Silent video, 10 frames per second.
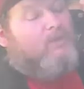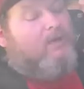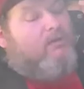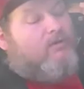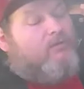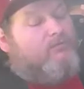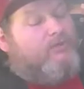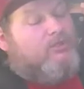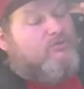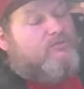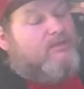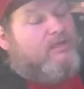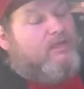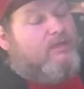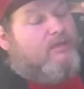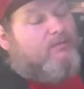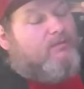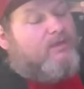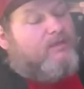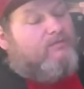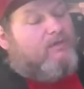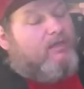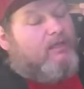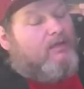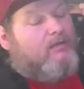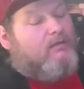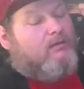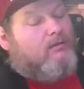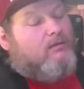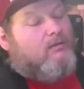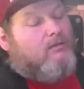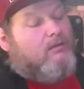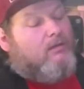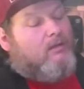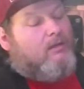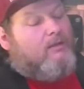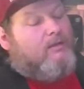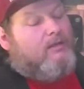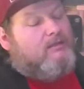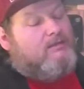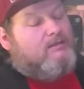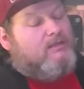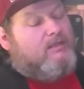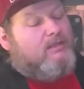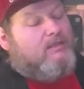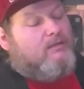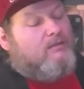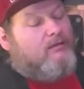I'm going to reduce it and then I'm going to give it a hit and then see.